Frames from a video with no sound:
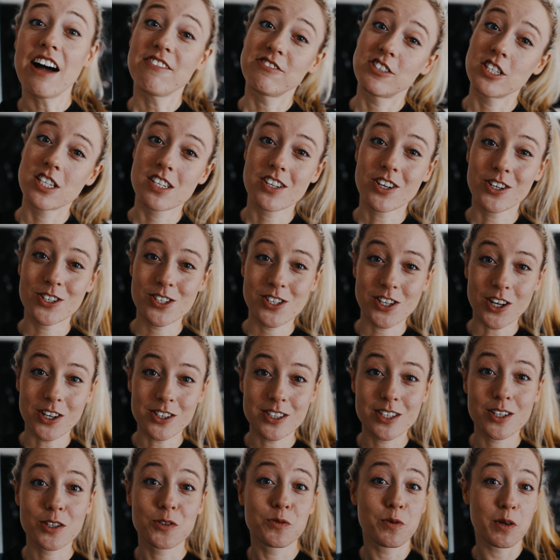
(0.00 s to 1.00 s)
I've just
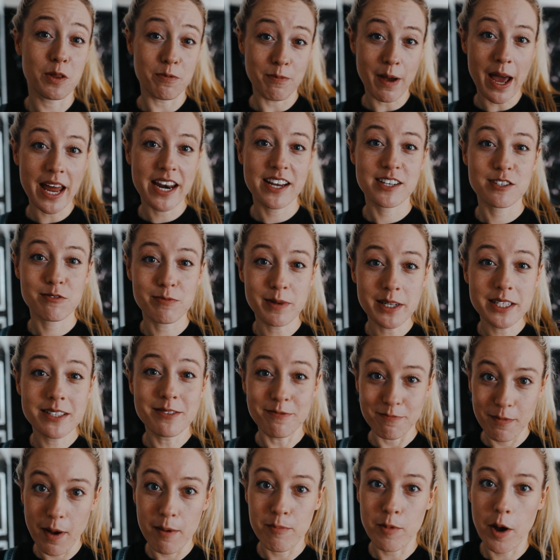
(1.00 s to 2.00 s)
consulted with
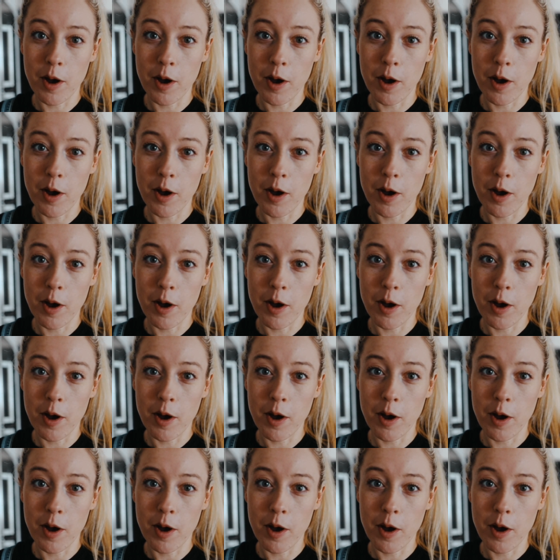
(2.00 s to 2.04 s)
management, my